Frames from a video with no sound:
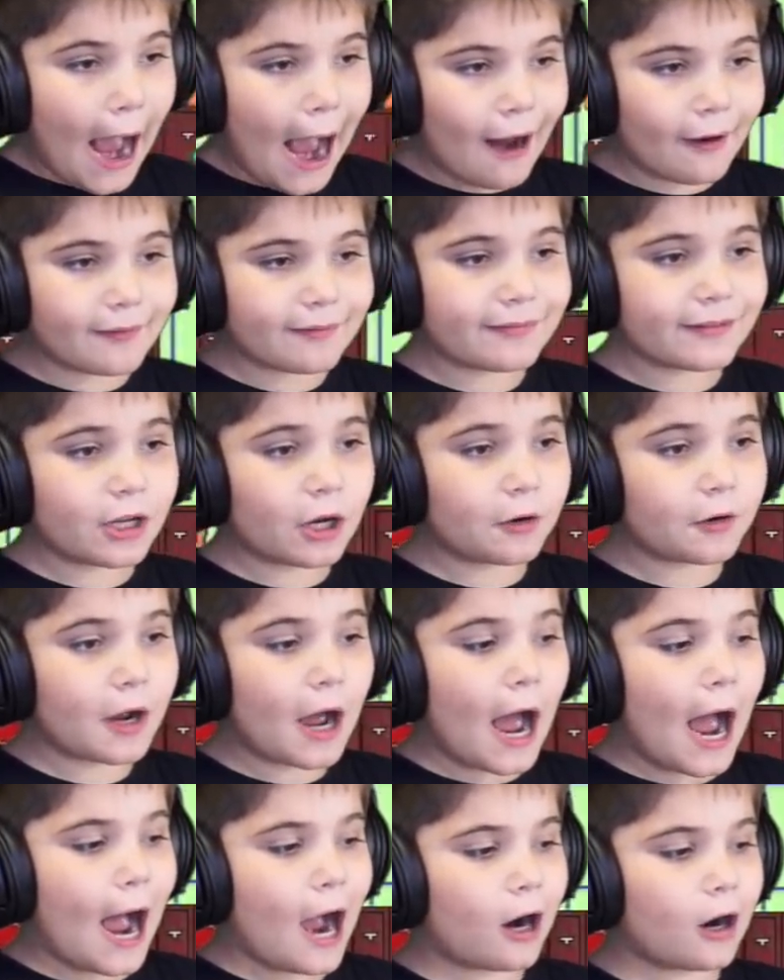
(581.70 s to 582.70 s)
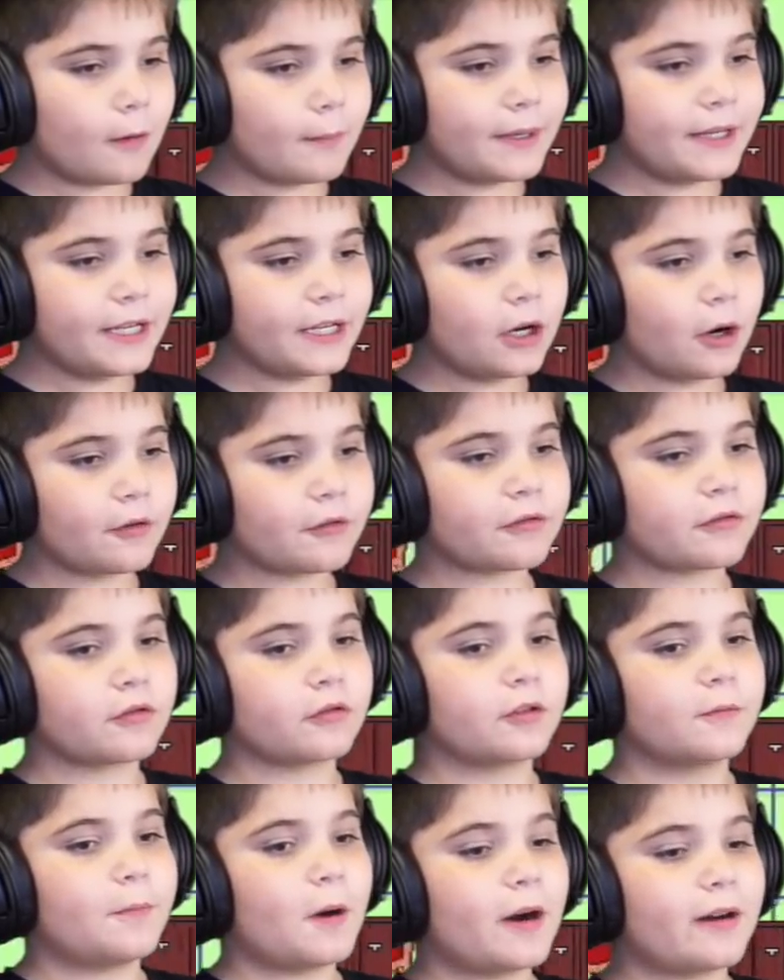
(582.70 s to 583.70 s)
does it go? How come he goes
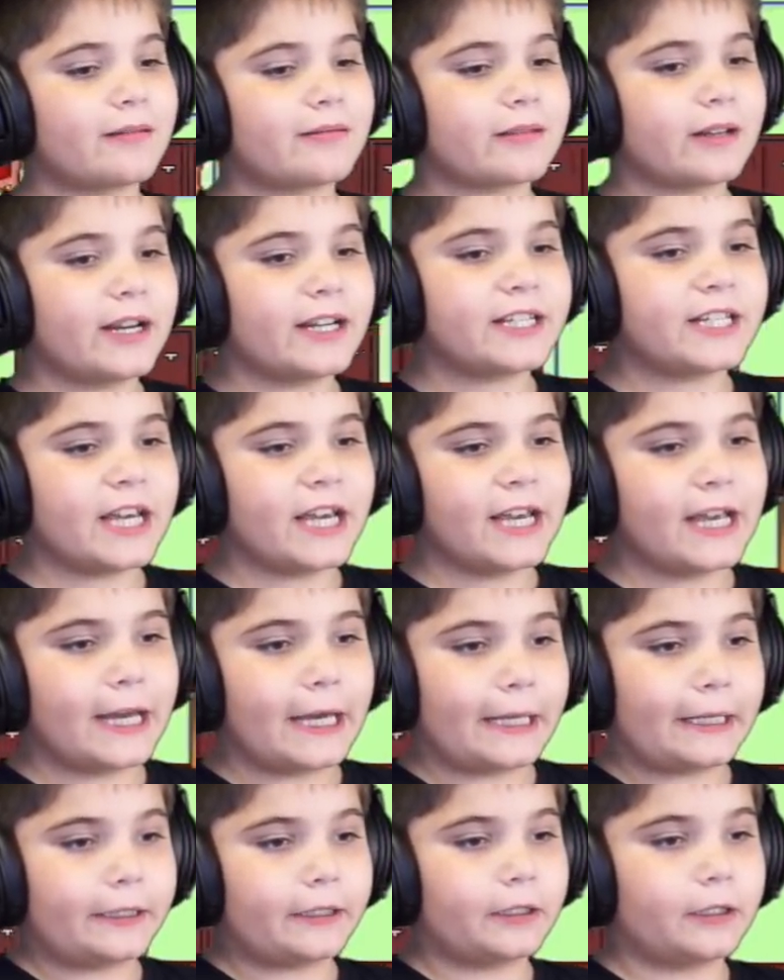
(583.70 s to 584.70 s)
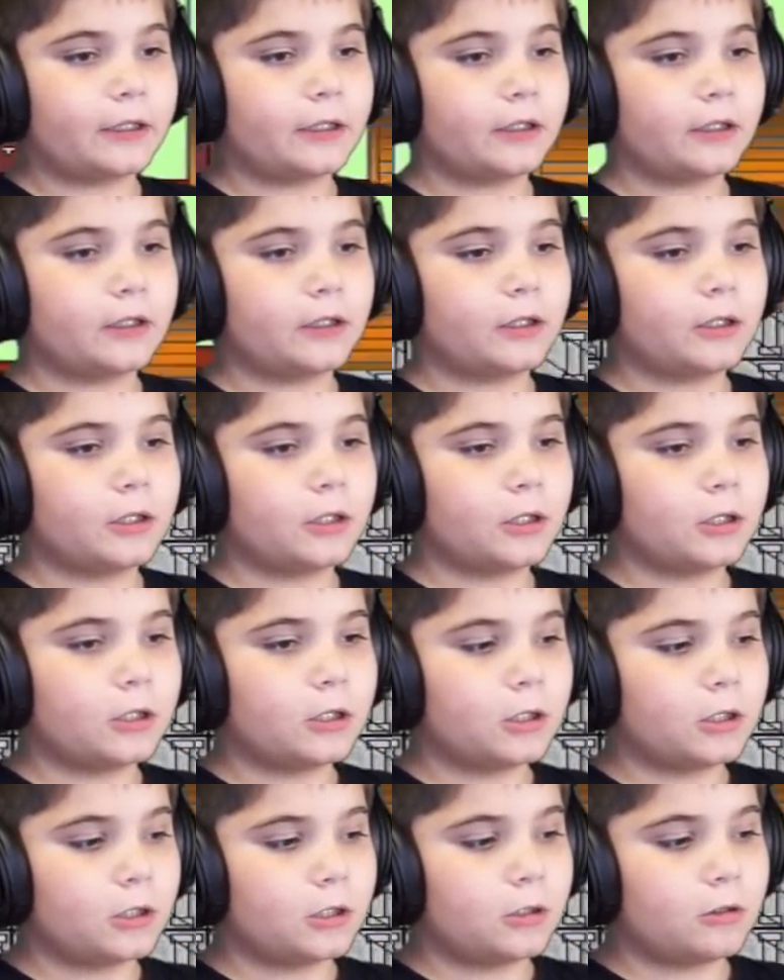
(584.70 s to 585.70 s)
through the box and I can't?
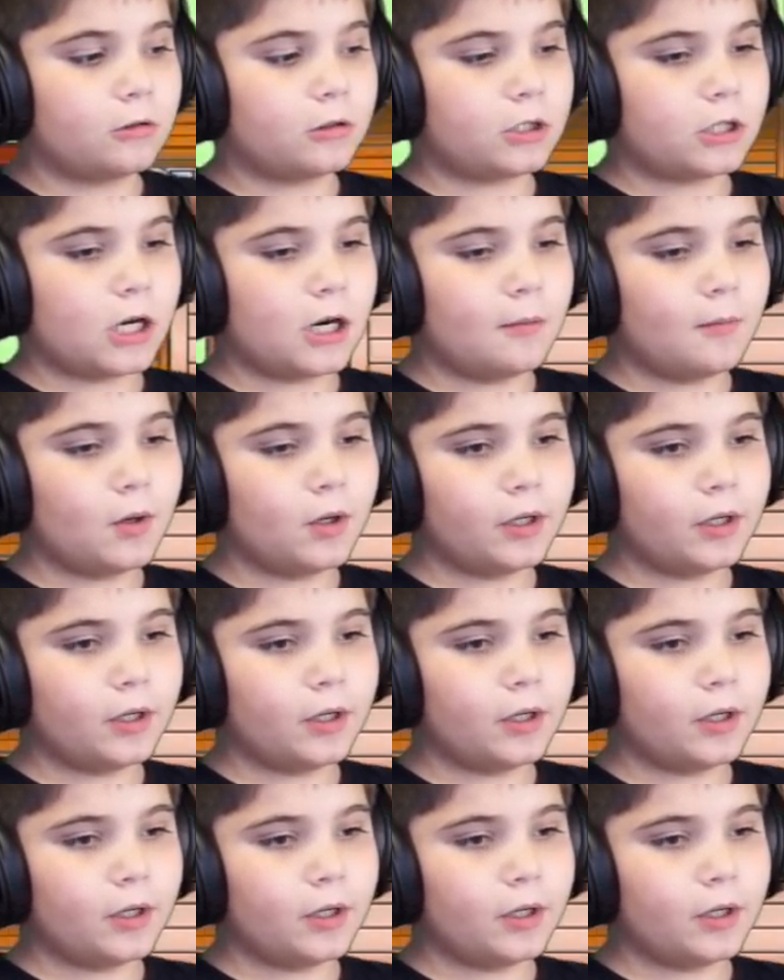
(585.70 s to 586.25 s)
Come